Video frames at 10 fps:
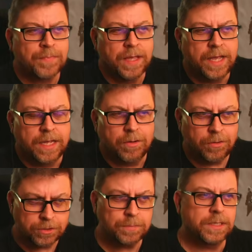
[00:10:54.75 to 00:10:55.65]
And
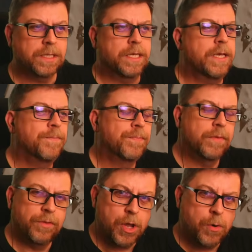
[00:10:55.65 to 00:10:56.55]
ultimately,
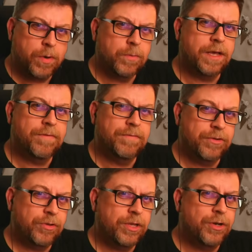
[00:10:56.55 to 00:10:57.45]
knowing what I
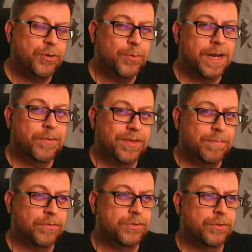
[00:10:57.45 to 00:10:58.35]
eventually knew when I was
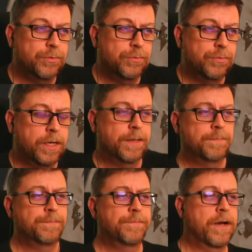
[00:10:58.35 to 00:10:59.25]
able to
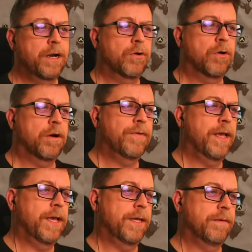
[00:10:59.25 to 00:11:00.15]
fire off
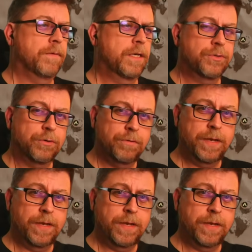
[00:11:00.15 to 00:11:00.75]
a survey